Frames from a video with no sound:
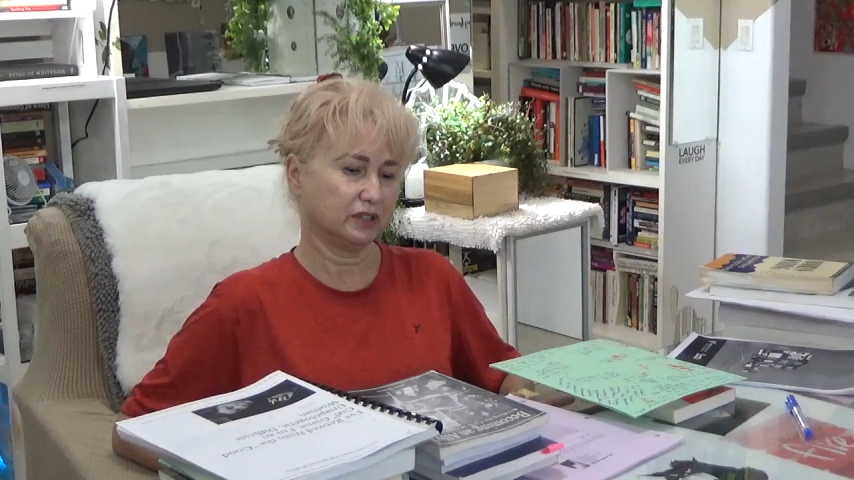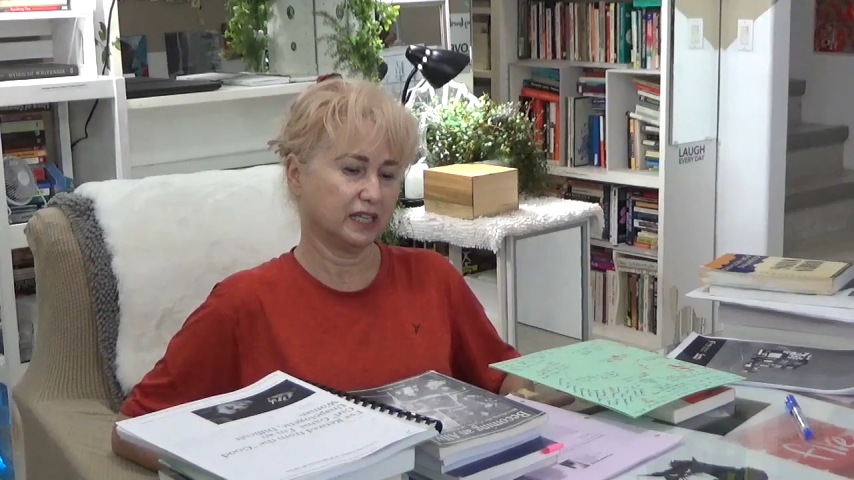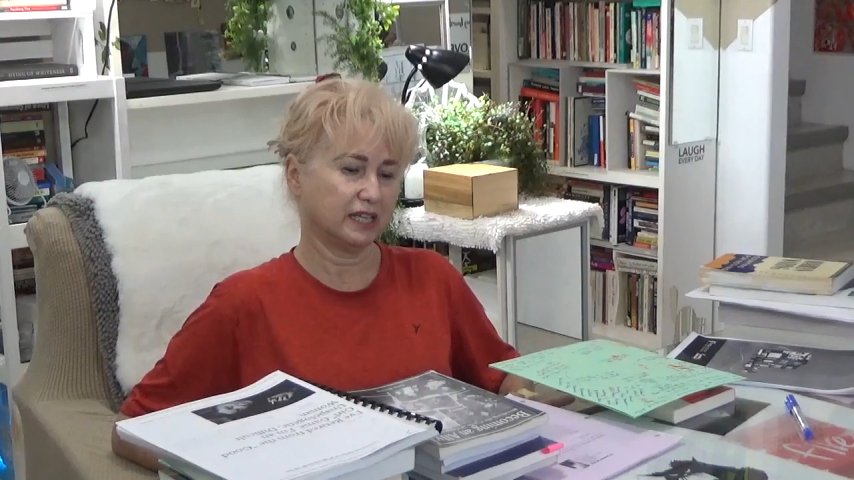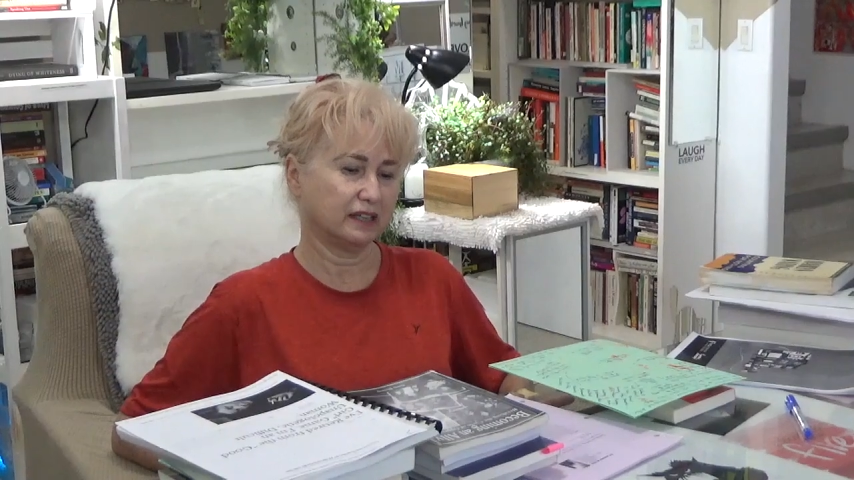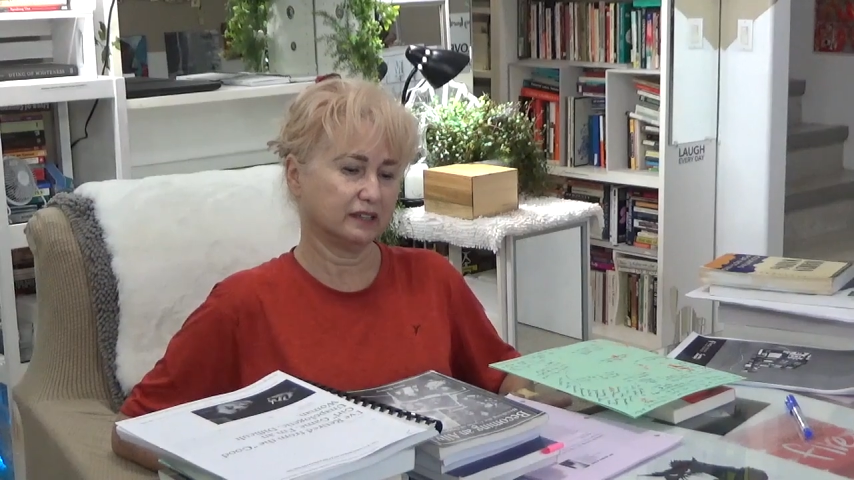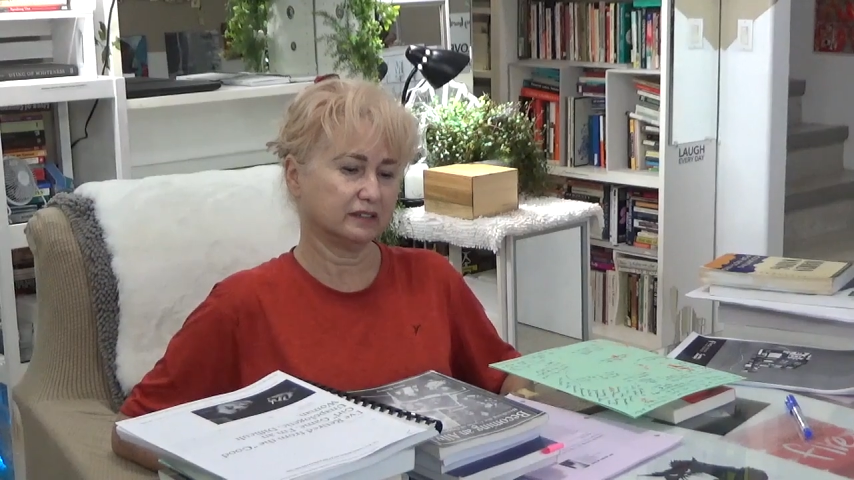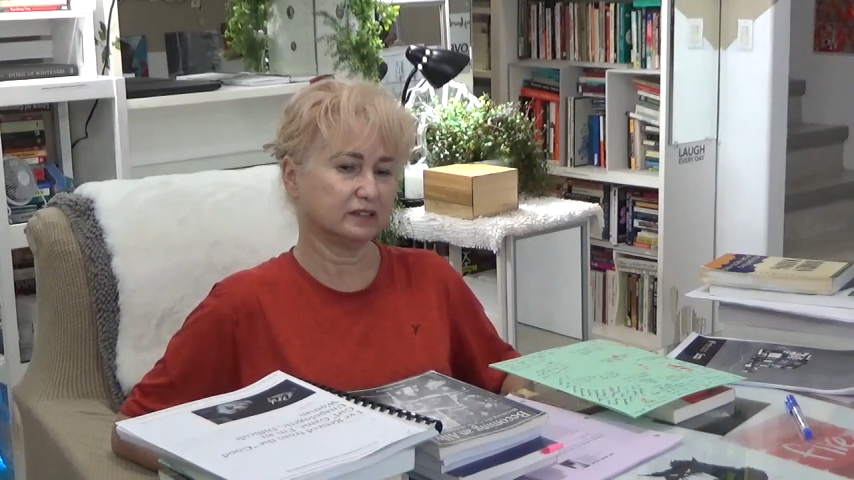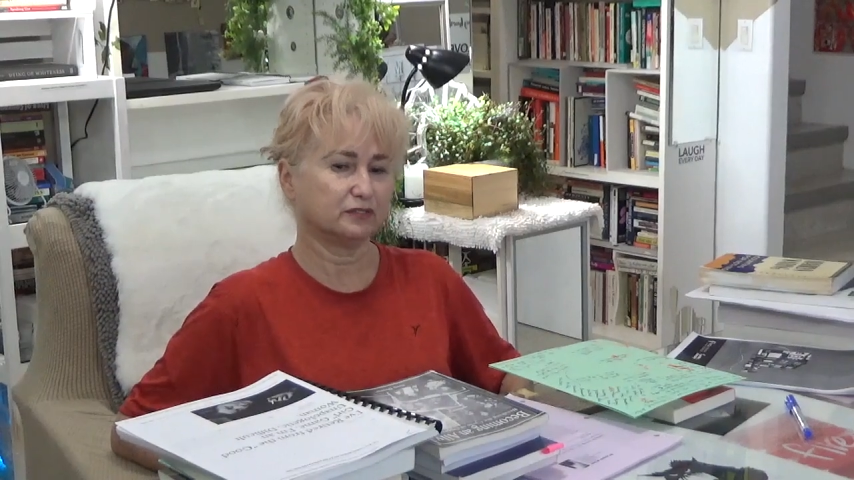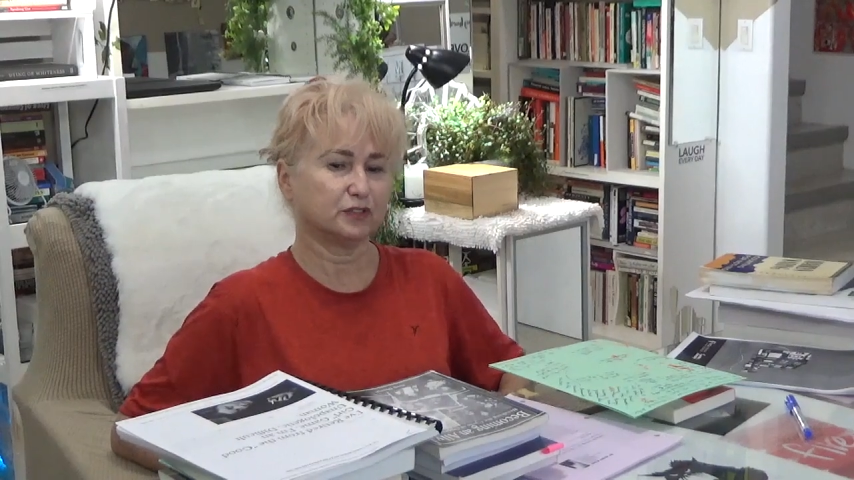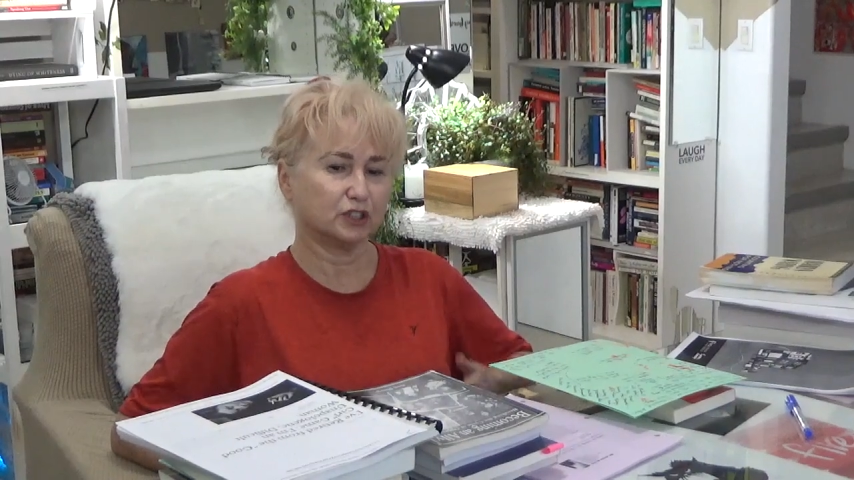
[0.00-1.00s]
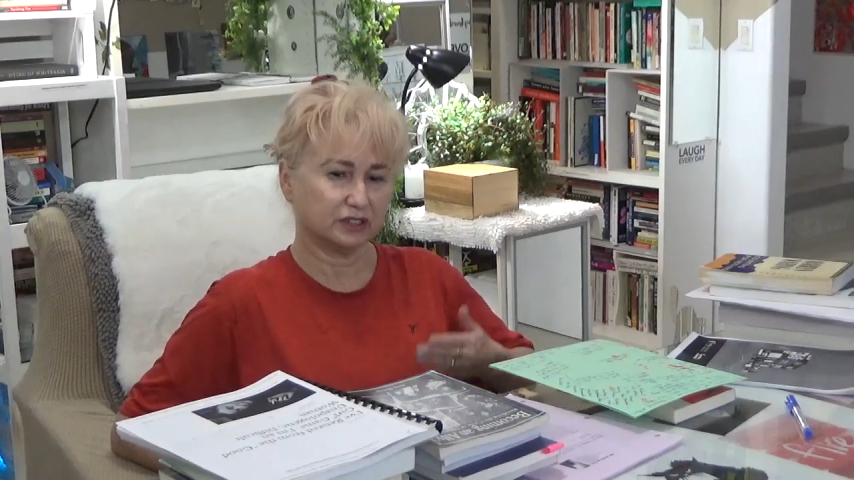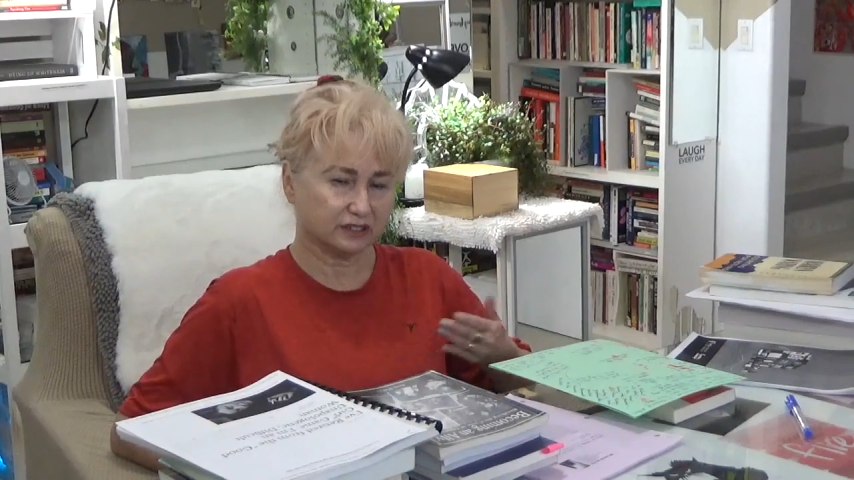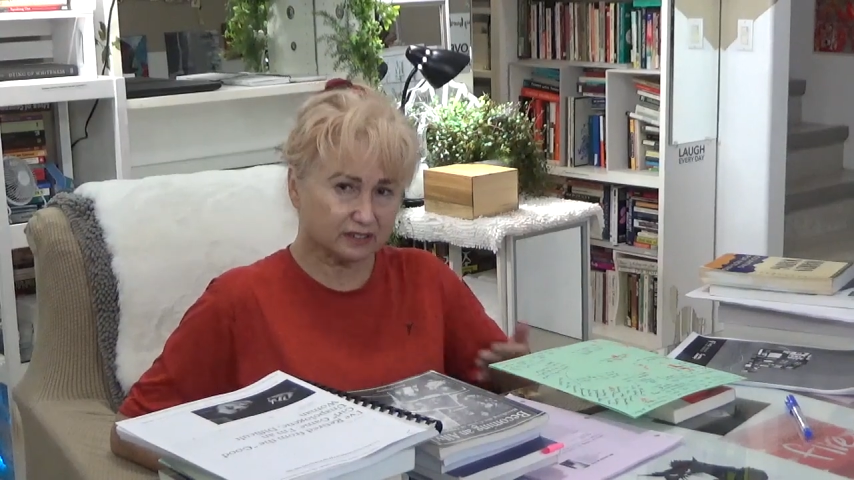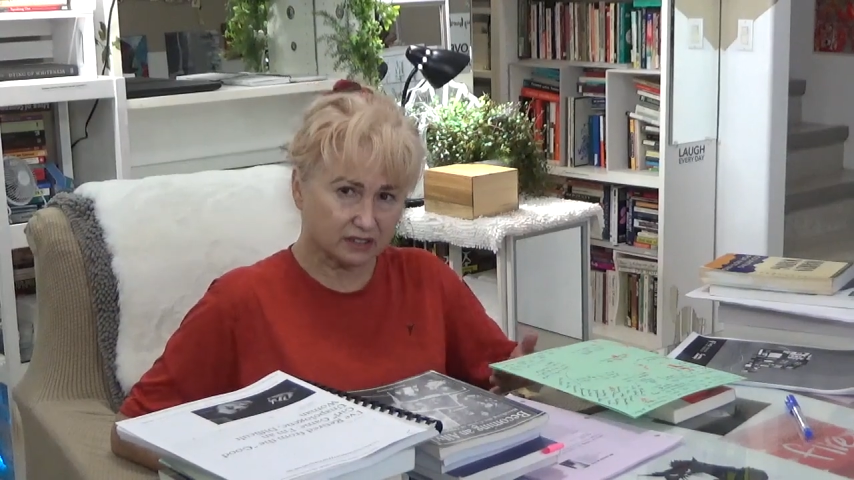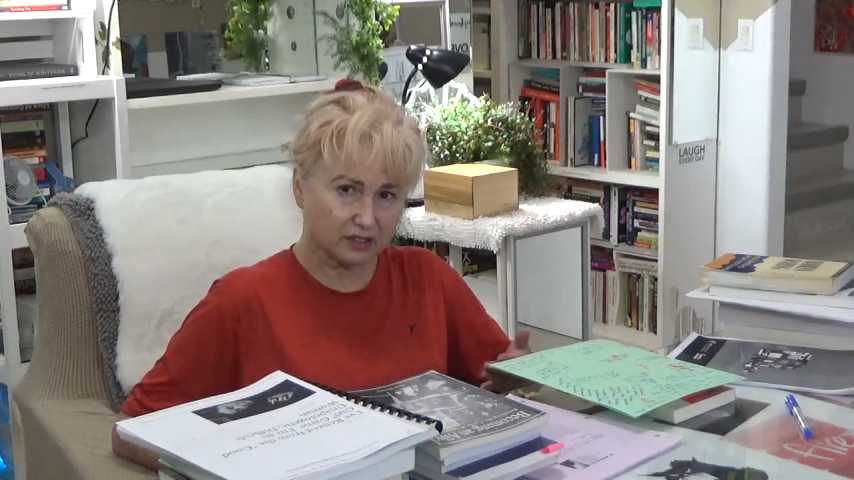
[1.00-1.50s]
is,
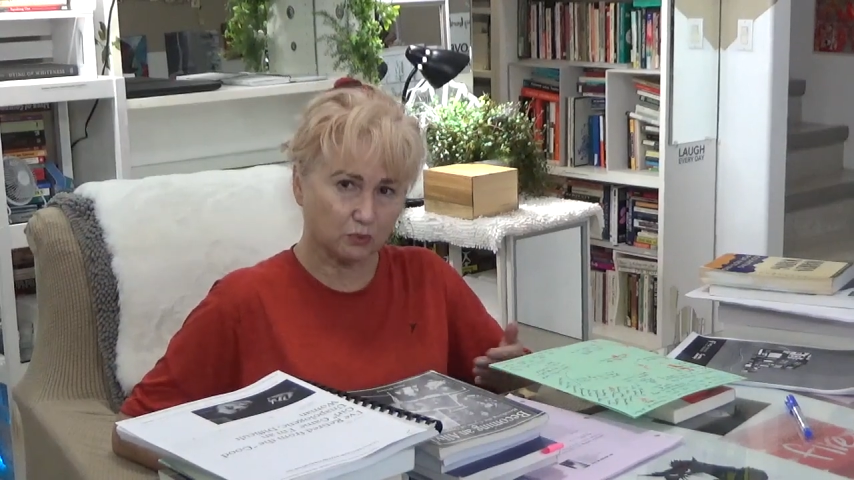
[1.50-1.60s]
first,